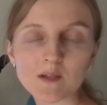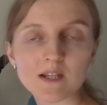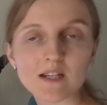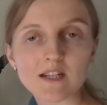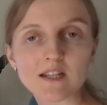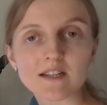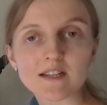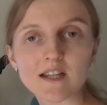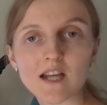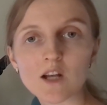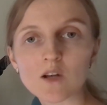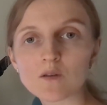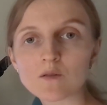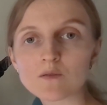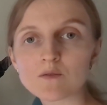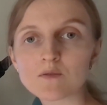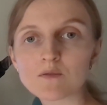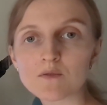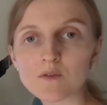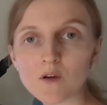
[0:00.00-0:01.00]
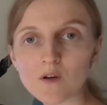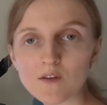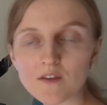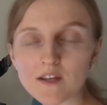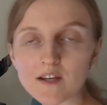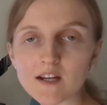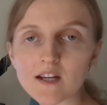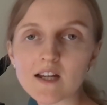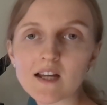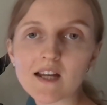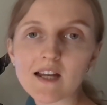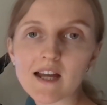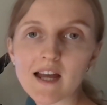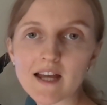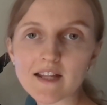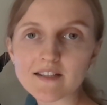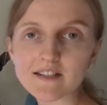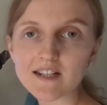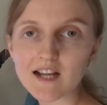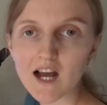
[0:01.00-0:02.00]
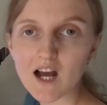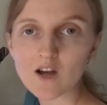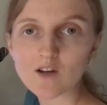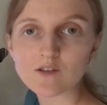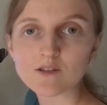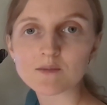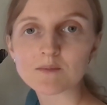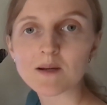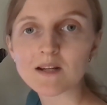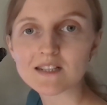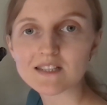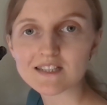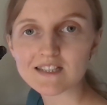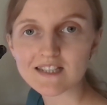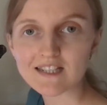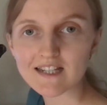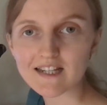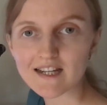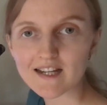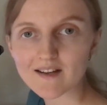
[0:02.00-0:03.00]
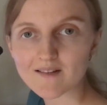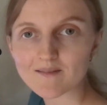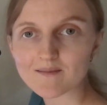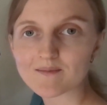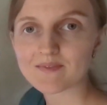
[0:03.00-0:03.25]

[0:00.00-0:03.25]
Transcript: we can dilute further and count bacteria.